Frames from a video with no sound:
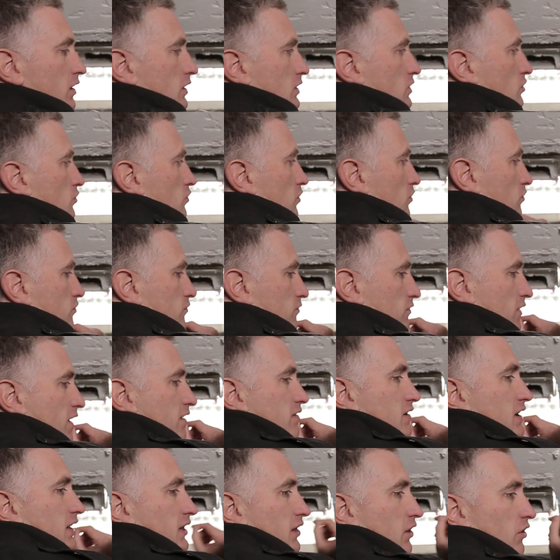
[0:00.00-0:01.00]
To his
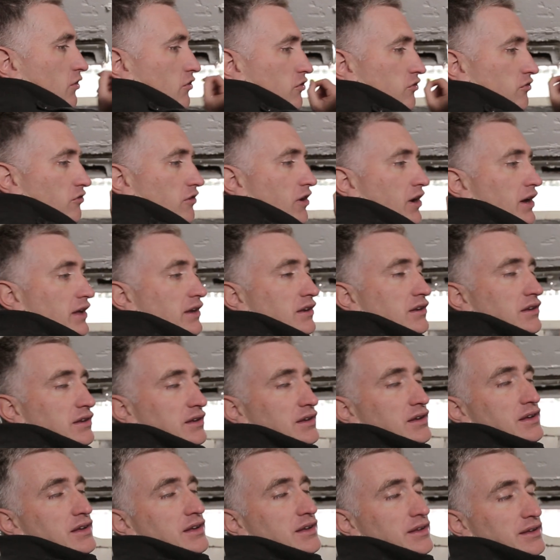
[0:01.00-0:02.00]
very close right
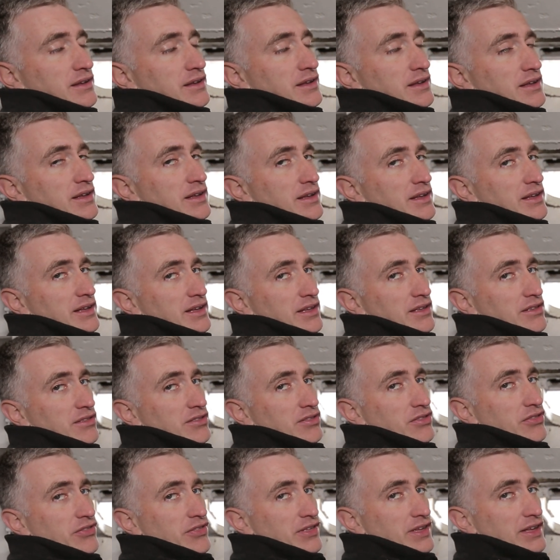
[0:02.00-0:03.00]

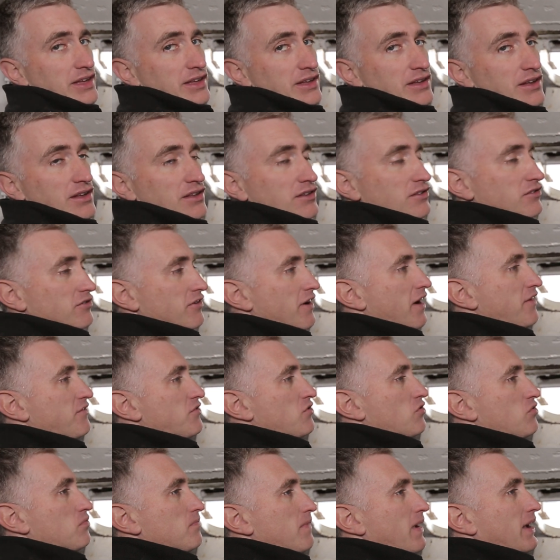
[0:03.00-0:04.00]
is the
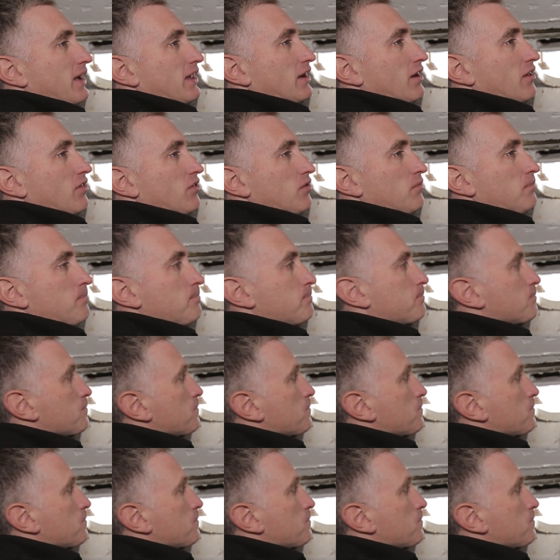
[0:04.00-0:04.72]
traverse mechanism.